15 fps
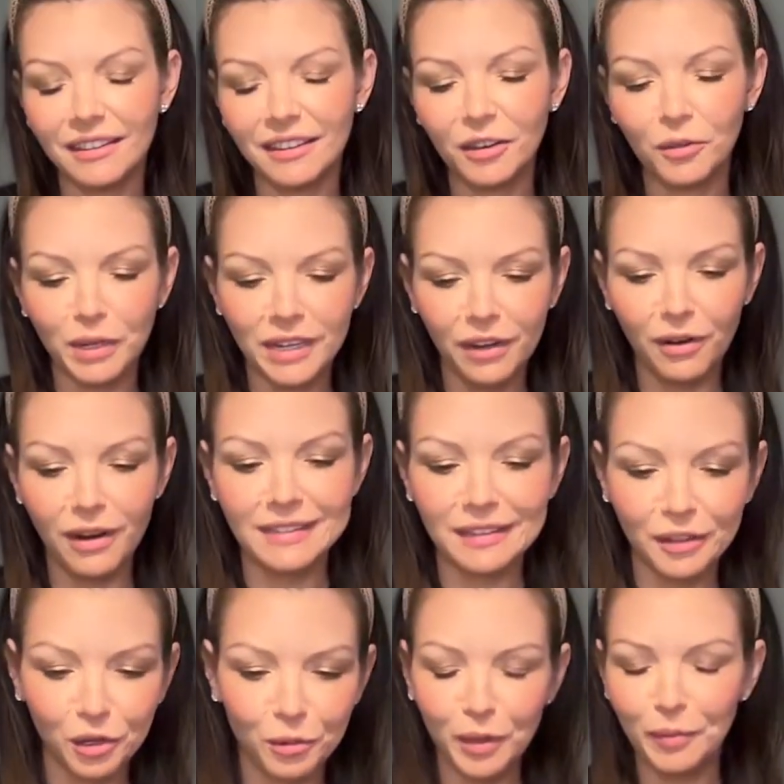No, we digress a
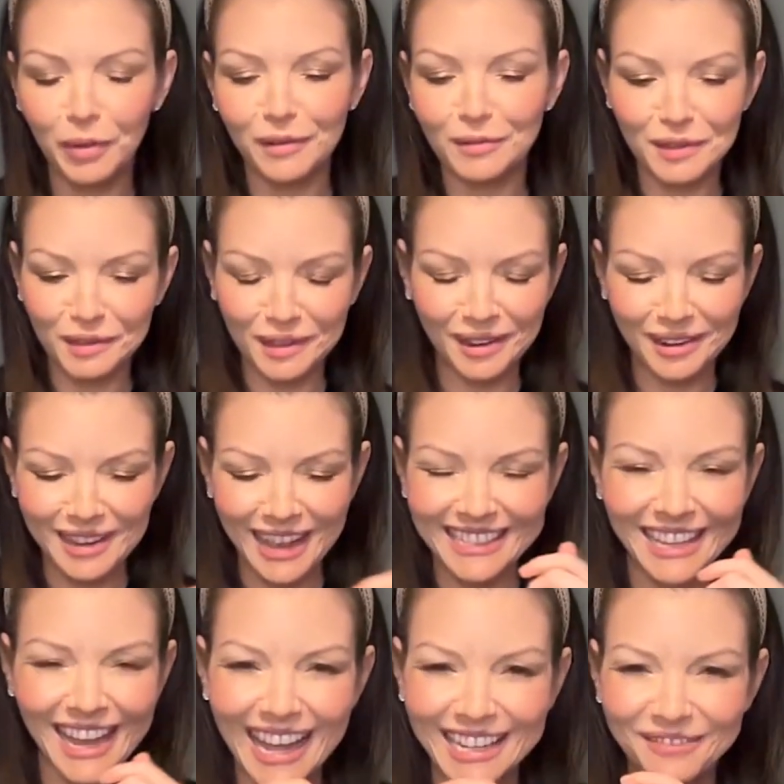little bit, but I was just curious. I
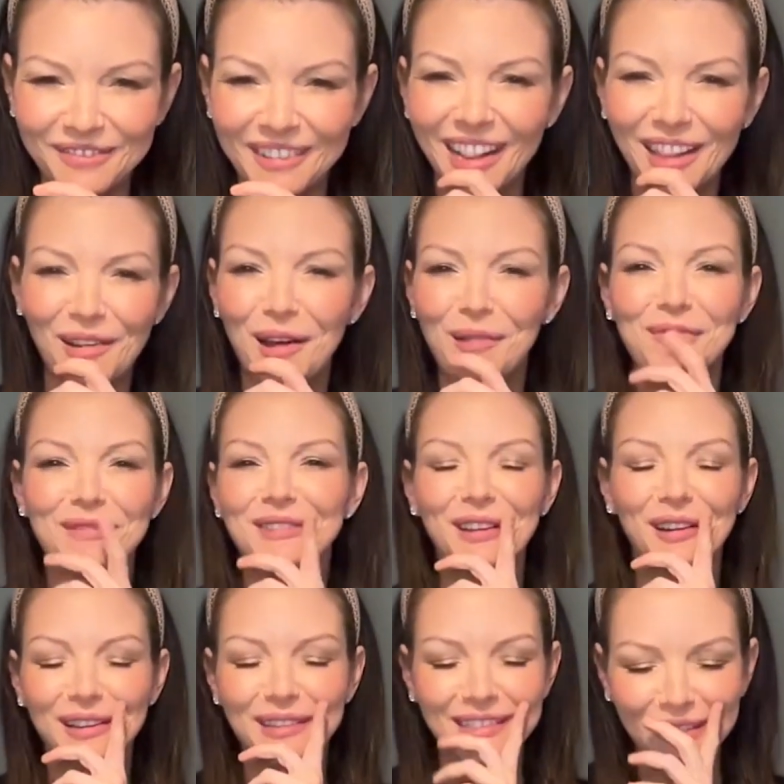had to follow up. I was
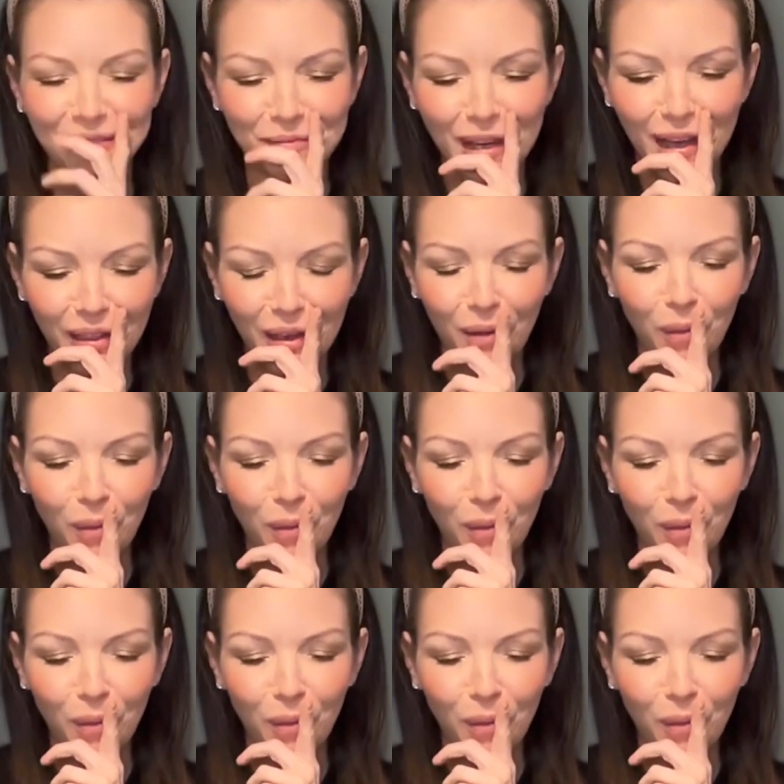curious about how that